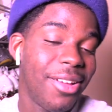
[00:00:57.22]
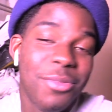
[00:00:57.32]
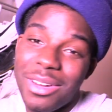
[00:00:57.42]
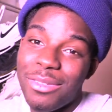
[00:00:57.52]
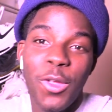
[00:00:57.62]

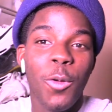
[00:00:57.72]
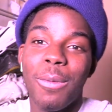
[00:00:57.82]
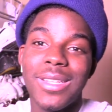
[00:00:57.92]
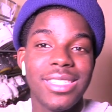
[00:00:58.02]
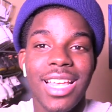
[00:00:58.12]
What if he
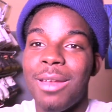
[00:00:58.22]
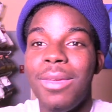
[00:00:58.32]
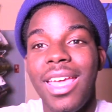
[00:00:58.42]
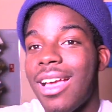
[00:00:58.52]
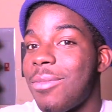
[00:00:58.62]
replaces
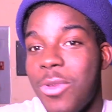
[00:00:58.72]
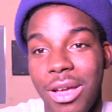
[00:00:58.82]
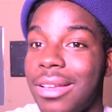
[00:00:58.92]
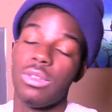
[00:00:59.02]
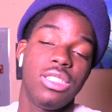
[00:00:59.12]
NBA Youngboy?
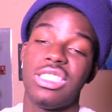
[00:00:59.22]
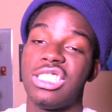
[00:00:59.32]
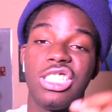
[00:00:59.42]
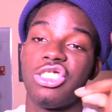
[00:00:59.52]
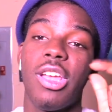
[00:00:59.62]
Well, let's
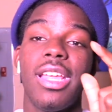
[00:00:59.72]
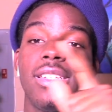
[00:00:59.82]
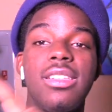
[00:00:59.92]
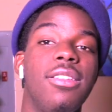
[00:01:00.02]
just get straight into